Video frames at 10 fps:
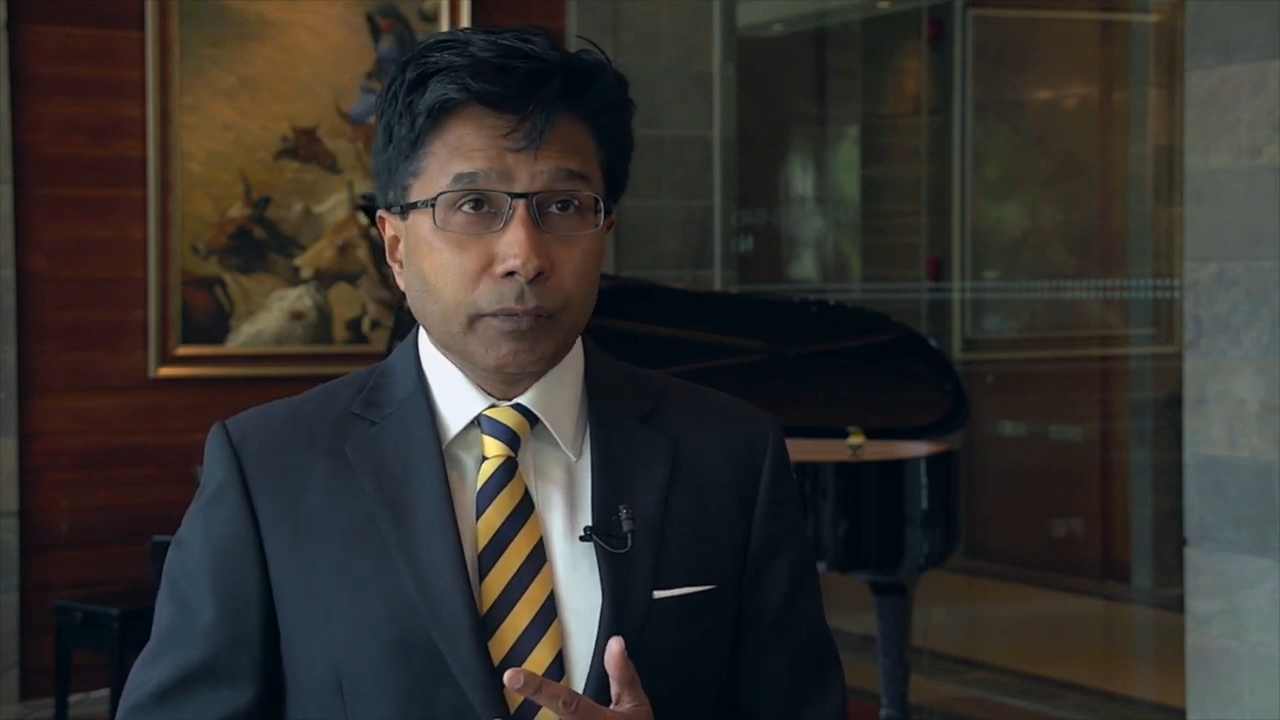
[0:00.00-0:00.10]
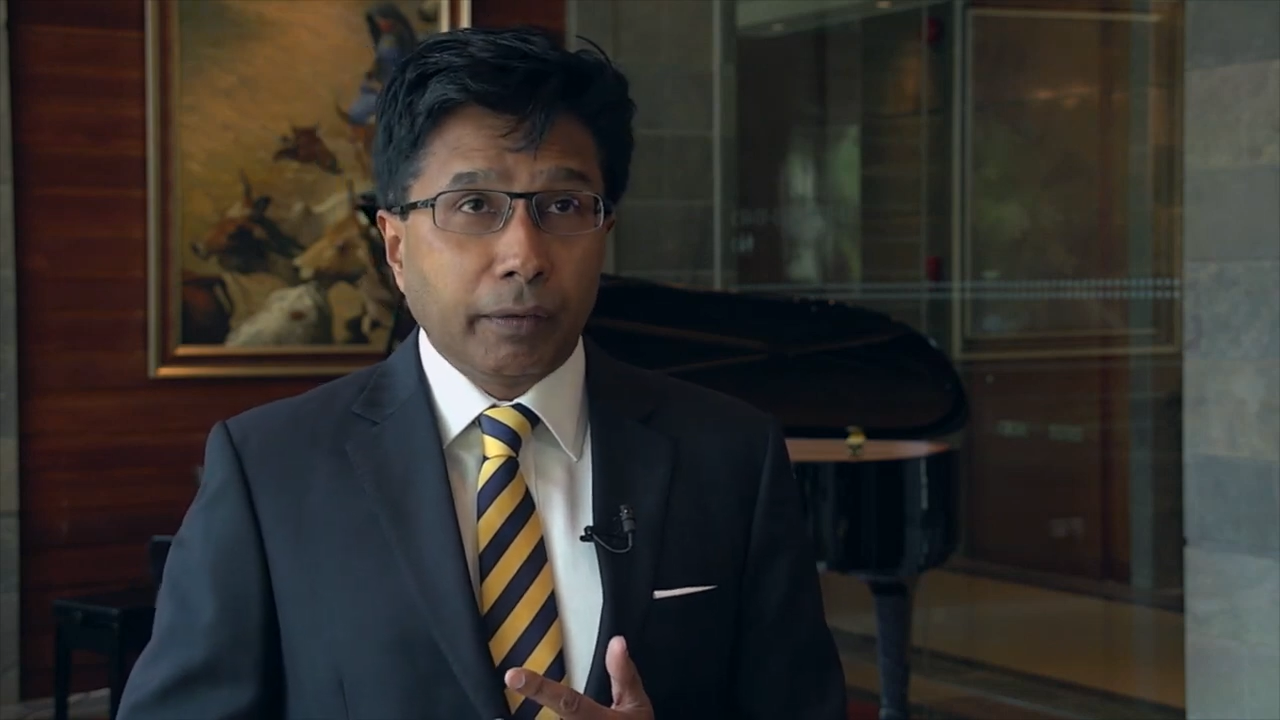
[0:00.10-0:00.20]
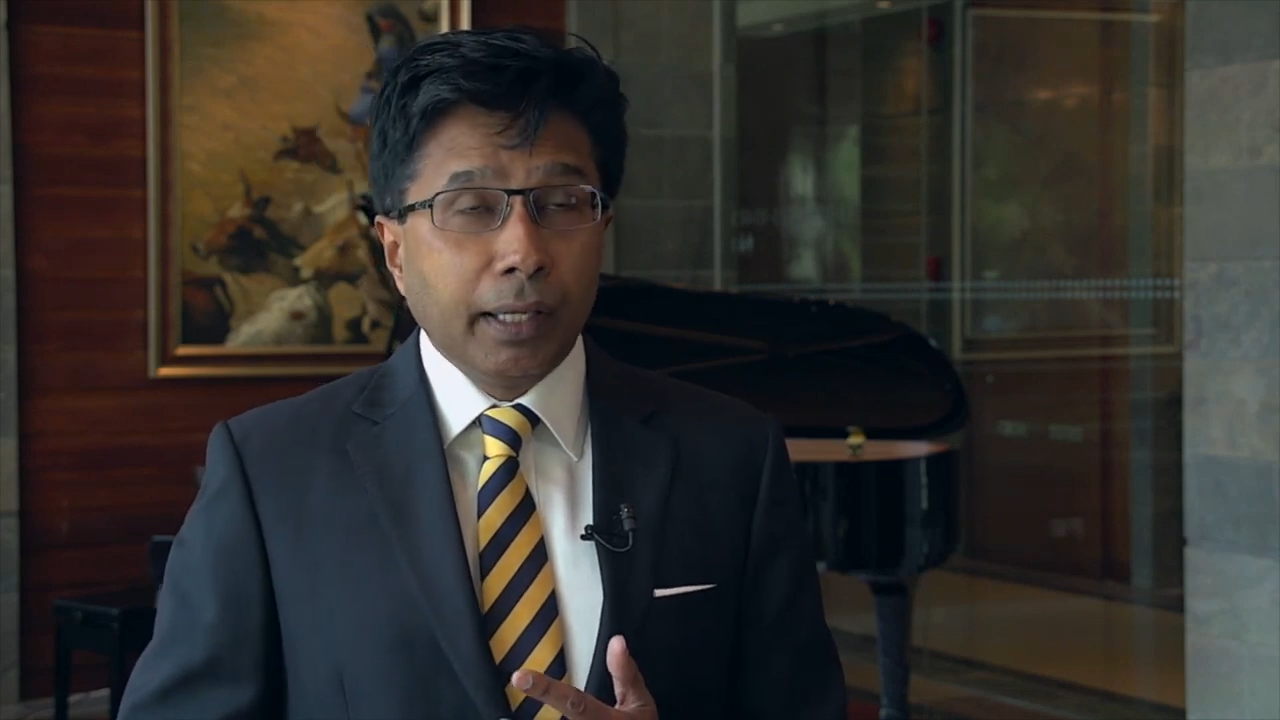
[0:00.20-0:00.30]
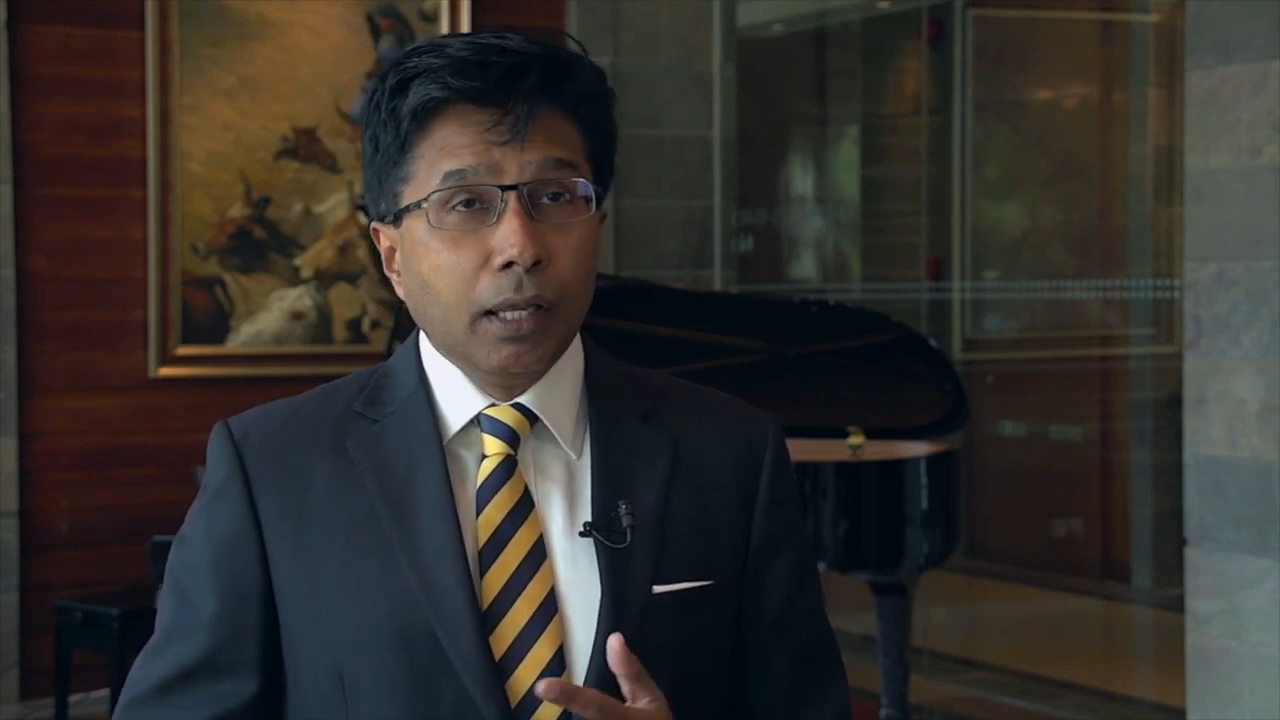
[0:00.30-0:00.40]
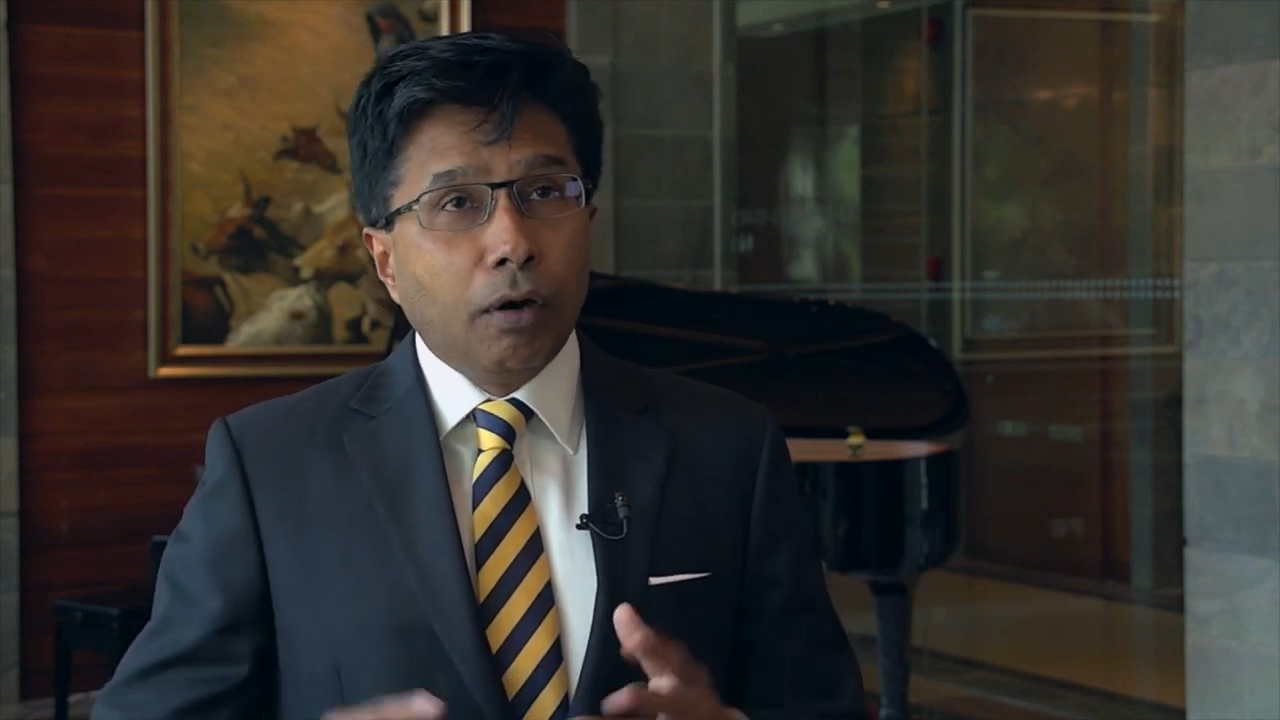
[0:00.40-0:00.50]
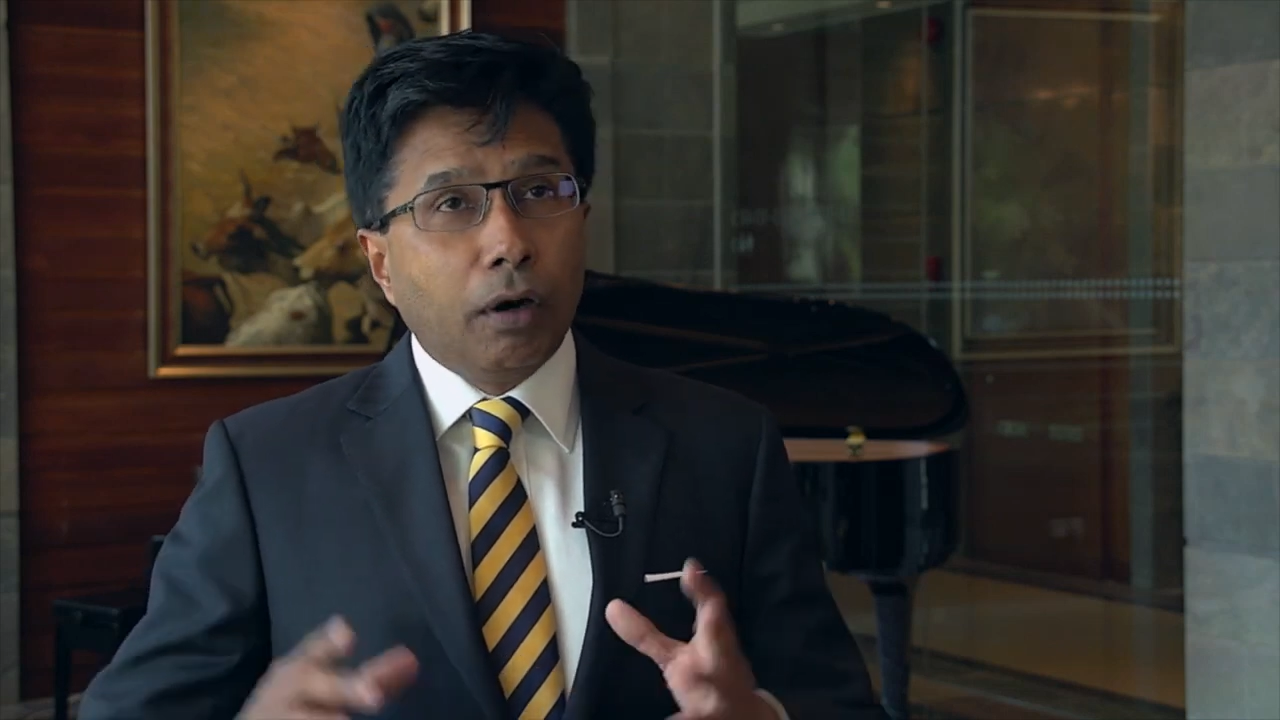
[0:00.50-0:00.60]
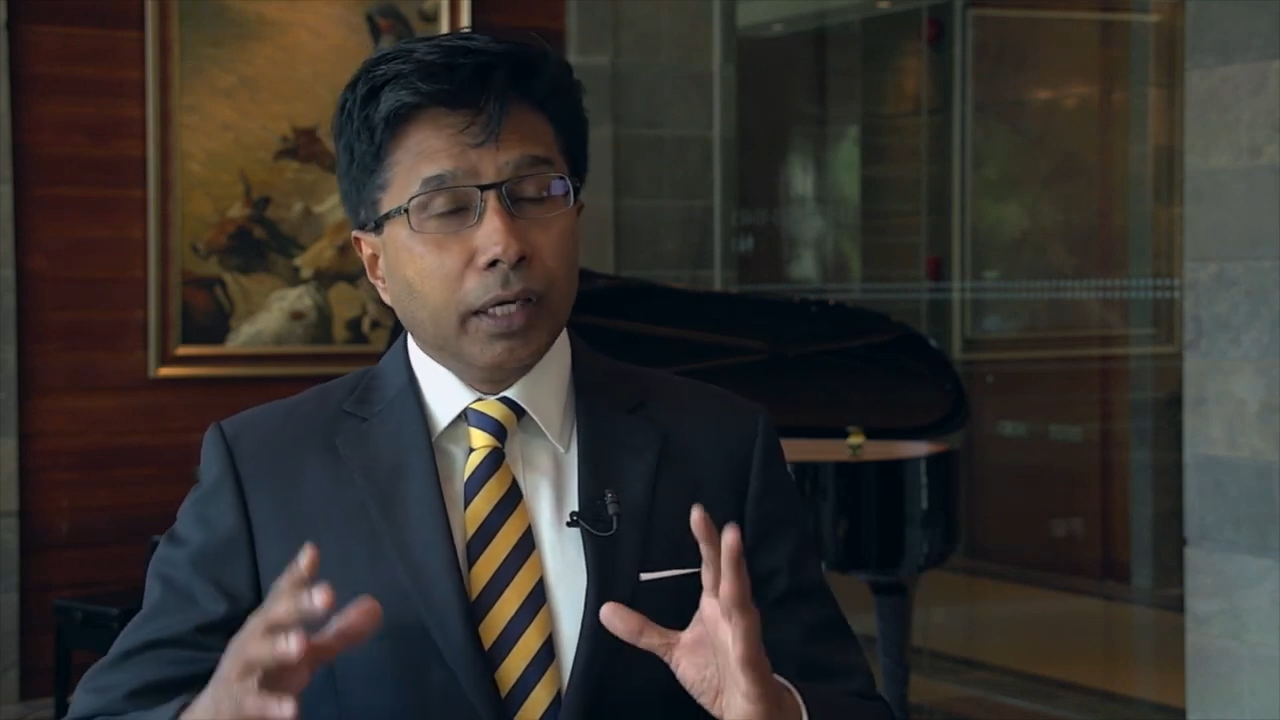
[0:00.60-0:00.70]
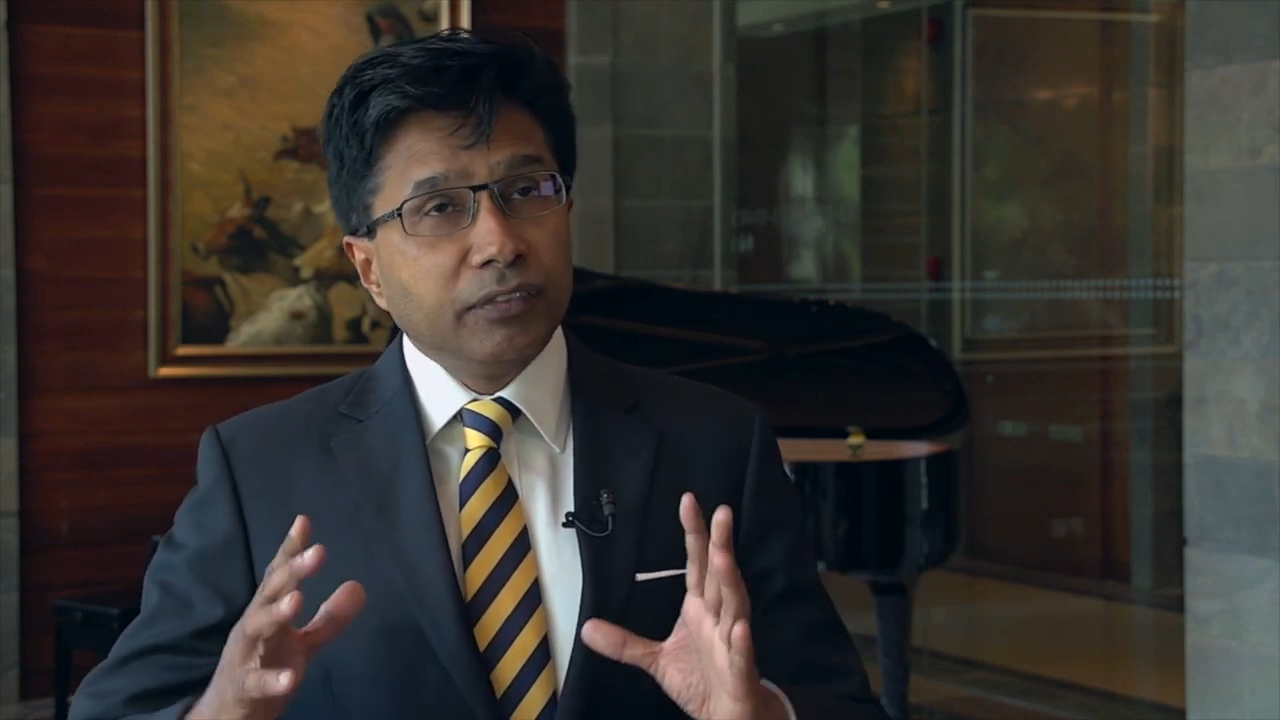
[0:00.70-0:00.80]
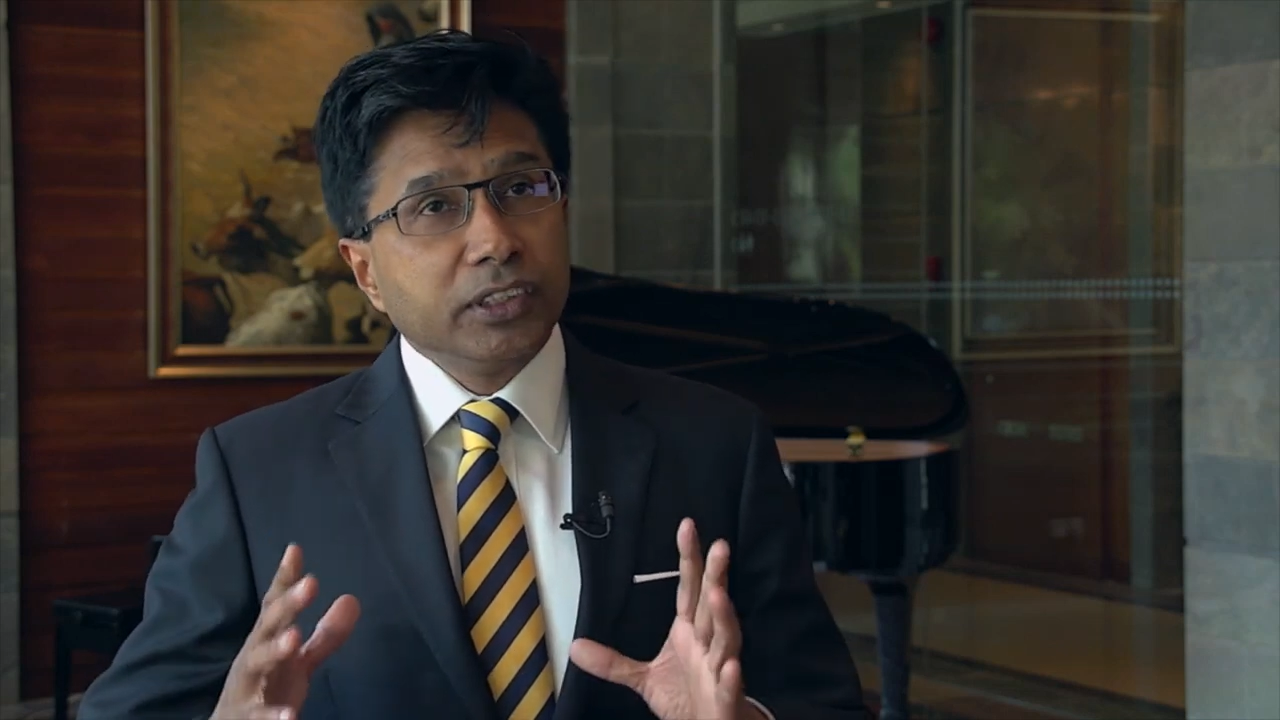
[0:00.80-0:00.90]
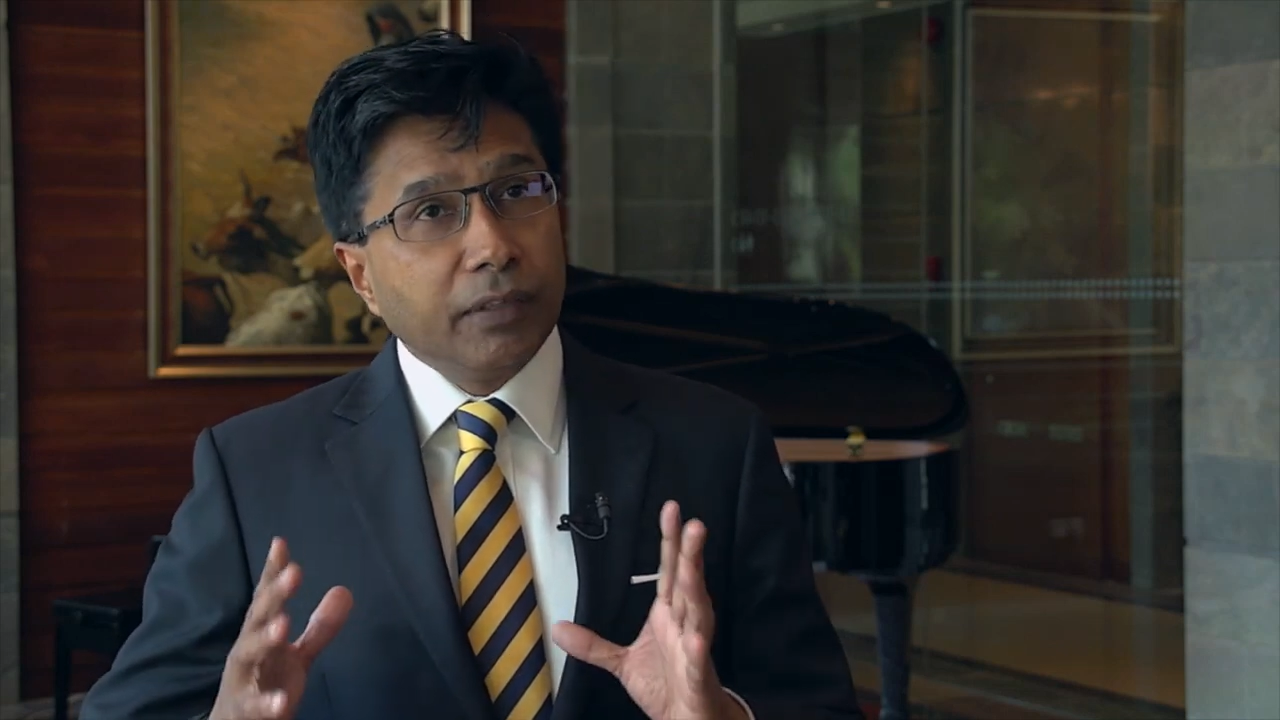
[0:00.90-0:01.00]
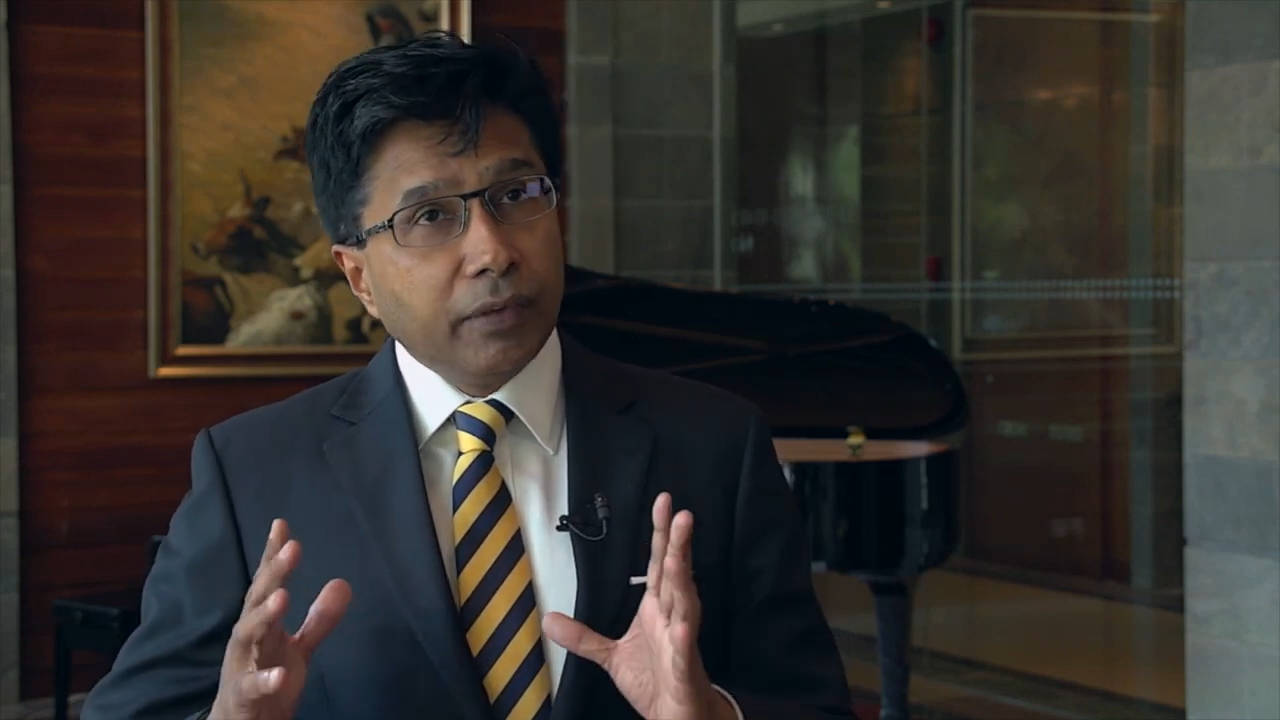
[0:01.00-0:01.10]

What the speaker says: Right? All of these are